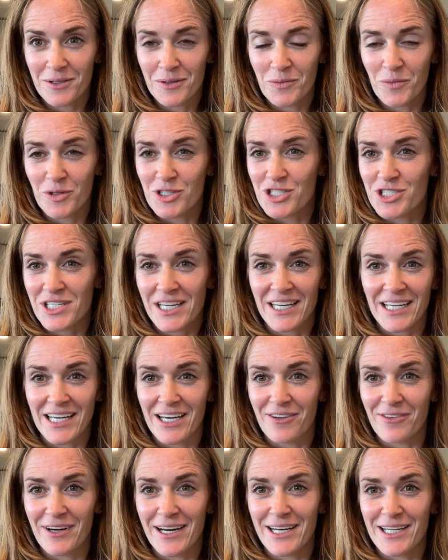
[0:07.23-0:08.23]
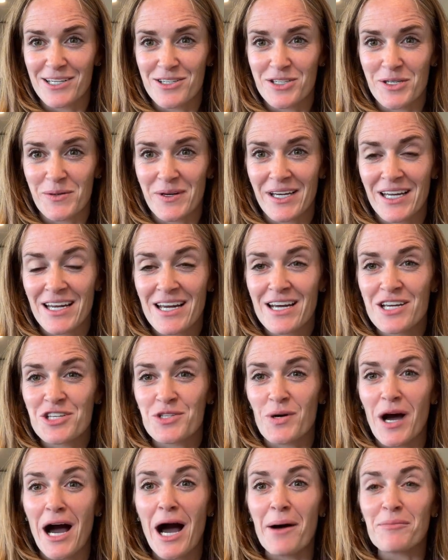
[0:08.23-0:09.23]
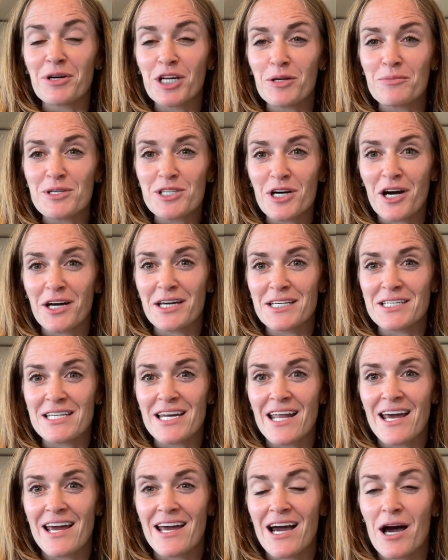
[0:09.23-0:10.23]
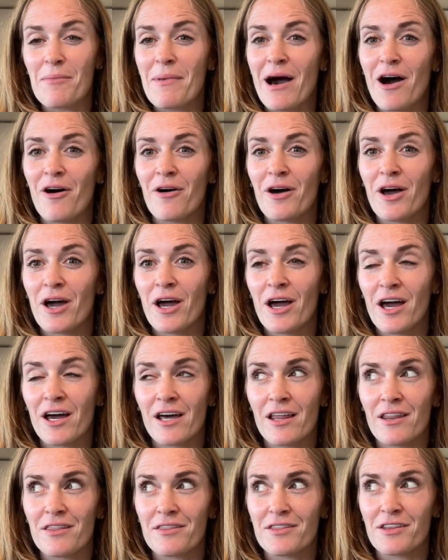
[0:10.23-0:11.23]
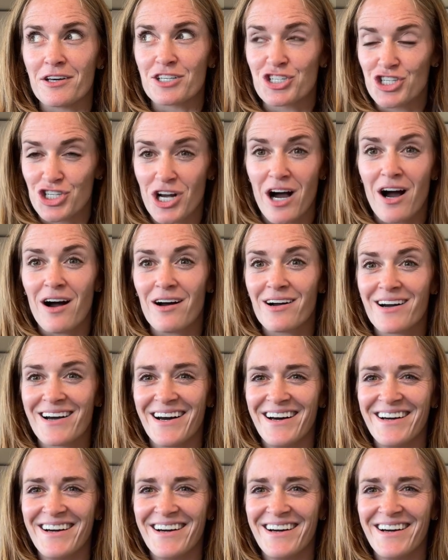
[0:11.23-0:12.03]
We're just gonna get right into it. So I'm gonna be talking today about the shock